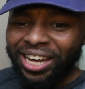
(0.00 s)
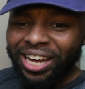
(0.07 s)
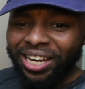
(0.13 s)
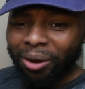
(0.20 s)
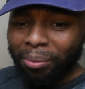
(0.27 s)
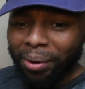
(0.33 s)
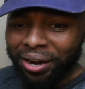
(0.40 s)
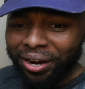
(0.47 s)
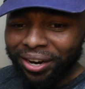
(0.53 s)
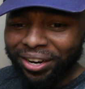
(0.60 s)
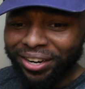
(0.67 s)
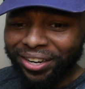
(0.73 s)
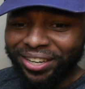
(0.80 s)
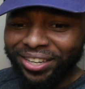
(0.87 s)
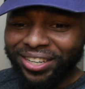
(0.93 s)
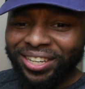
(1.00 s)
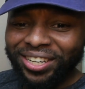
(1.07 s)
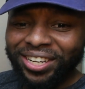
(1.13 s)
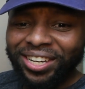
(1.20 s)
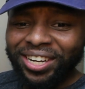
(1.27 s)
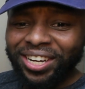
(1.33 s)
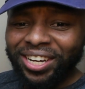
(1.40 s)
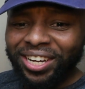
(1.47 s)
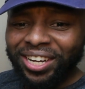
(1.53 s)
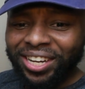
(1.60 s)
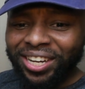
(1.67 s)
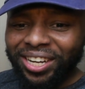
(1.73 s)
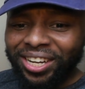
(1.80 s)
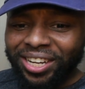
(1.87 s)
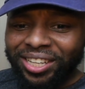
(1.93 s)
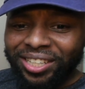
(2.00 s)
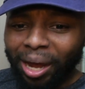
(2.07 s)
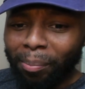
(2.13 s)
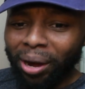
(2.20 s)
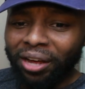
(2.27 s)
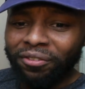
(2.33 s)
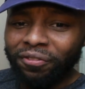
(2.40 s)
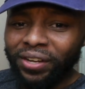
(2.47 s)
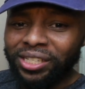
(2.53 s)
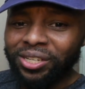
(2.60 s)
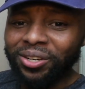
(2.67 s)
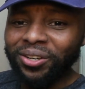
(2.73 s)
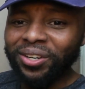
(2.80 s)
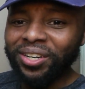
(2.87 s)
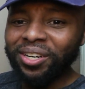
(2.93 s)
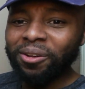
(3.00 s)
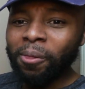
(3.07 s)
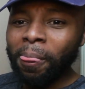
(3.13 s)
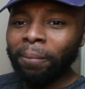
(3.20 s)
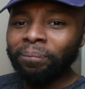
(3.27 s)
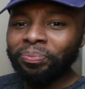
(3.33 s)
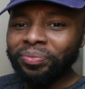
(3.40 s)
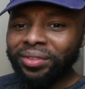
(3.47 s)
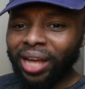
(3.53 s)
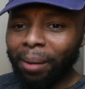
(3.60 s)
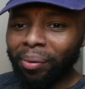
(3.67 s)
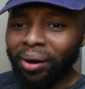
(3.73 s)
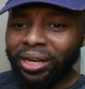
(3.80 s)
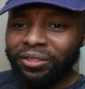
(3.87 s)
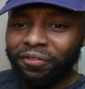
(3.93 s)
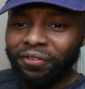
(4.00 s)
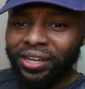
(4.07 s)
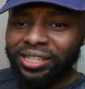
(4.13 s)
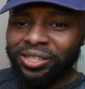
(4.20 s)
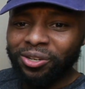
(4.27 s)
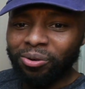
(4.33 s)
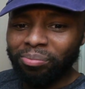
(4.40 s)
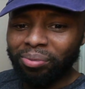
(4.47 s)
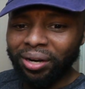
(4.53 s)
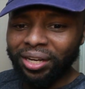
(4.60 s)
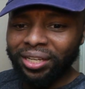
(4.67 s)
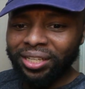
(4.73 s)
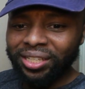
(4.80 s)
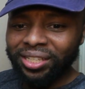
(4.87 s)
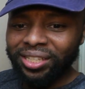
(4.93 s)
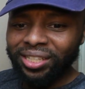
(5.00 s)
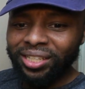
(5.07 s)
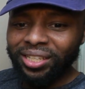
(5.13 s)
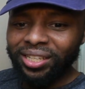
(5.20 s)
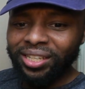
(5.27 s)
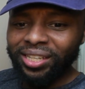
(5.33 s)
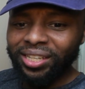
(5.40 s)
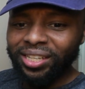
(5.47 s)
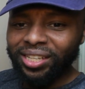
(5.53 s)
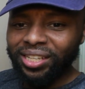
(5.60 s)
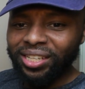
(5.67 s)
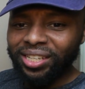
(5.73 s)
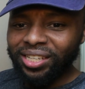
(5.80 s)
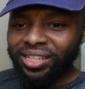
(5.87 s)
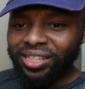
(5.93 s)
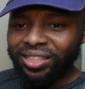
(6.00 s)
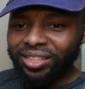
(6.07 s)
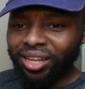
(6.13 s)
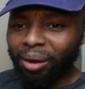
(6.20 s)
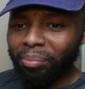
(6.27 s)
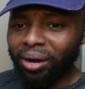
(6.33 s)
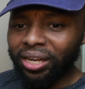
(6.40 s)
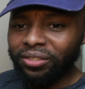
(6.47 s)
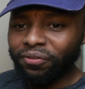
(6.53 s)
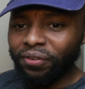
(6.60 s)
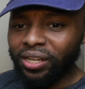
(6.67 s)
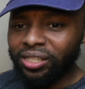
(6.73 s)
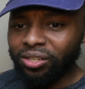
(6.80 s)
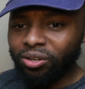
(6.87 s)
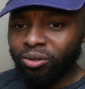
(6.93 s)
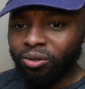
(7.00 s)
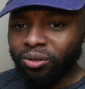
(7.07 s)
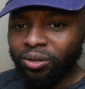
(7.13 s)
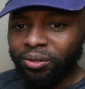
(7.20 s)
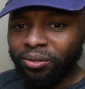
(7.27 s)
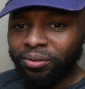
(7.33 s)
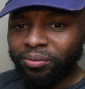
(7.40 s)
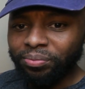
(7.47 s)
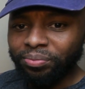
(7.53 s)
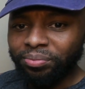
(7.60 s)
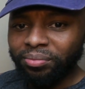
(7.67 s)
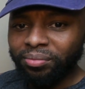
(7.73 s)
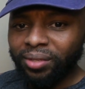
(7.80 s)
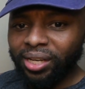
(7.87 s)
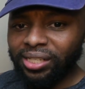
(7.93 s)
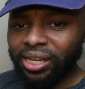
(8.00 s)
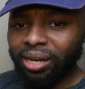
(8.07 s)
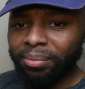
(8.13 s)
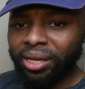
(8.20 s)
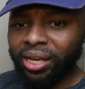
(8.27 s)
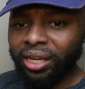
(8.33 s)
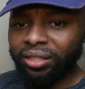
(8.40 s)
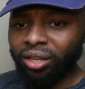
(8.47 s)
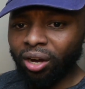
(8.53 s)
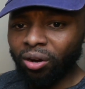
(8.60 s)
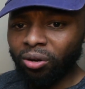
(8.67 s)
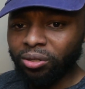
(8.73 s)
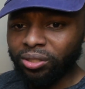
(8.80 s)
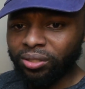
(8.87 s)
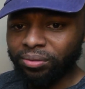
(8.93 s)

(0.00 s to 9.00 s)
Come here. That boy is physical. That boy is physical, boy. That boy is physical. He said, let me get those.